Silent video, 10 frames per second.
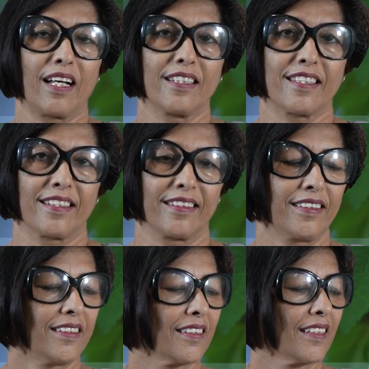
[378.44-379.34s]
Answer:
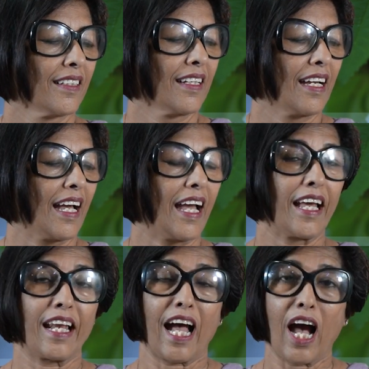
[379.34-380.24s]

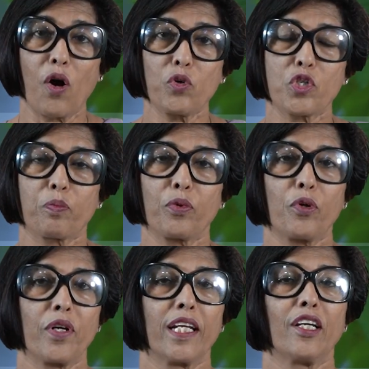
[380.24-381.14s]
an
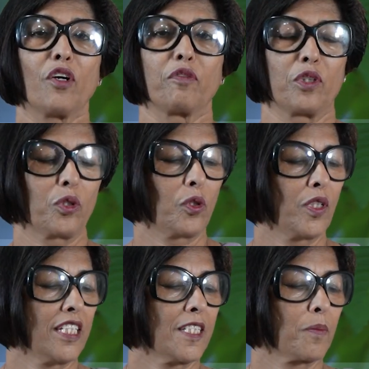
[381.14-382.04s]
outpouring of the
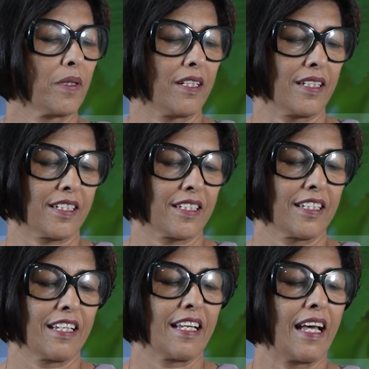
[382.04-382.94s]
Holy Spirit,
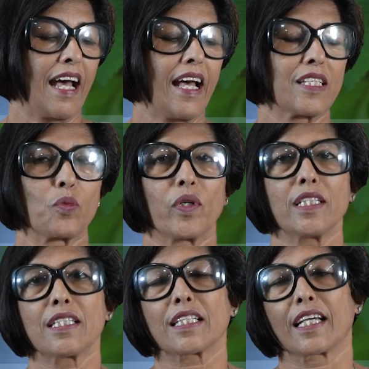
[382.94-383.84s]
as
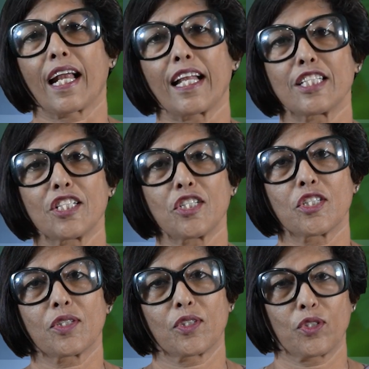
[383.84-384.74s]
once granted
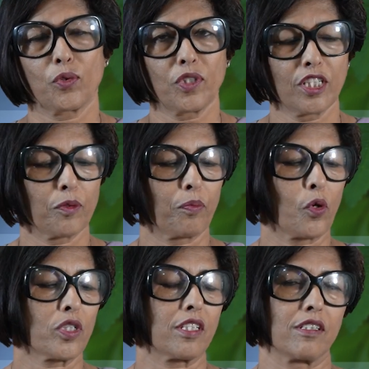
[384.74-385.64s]
to the
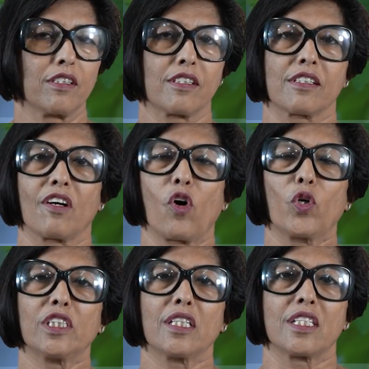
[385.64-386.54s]
apostles
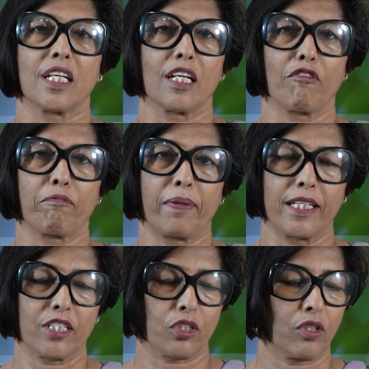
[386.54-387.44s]
on the day of
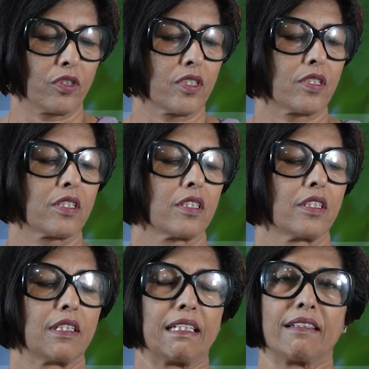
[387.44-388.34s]
Pentecost.
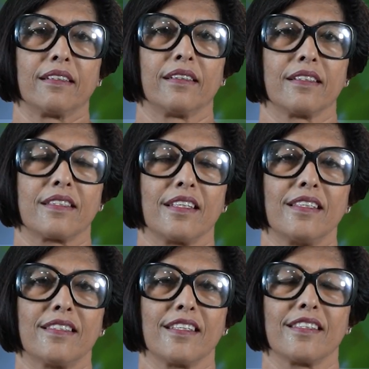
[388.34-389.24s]

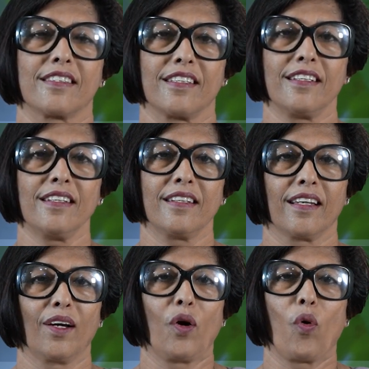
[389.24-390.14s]
C C C
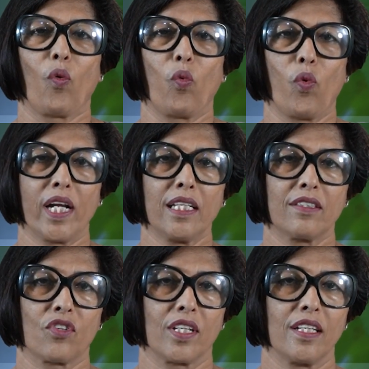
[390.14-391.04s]
one
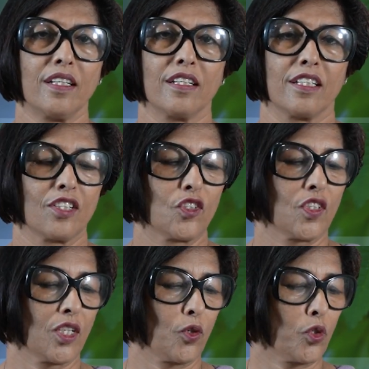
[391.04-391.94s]
three
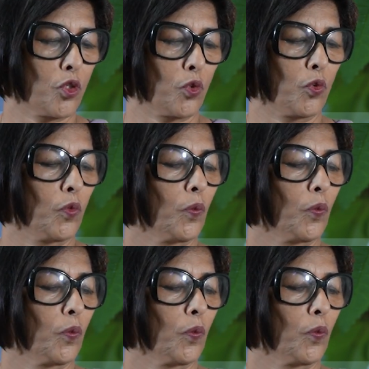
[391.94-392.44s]
zero two.